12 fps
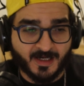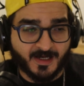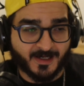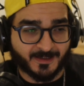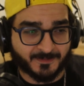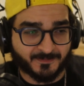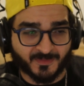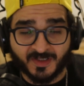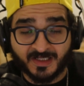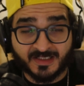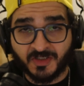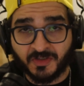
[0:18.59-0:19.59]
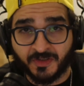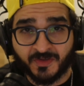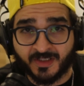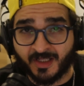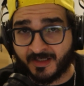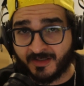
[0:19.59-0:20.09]
Um, it's clear
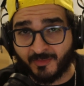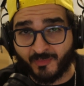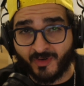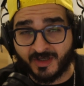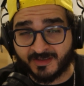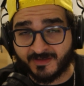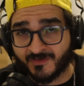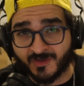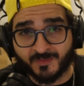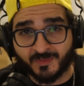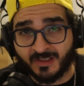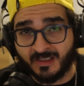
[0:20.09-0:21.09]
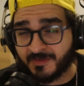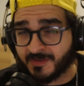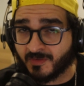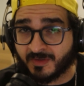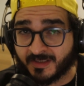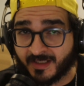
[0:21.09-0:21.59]
that the price of DRIP keeps
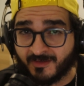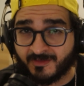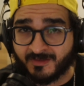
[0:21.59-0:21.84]
going down,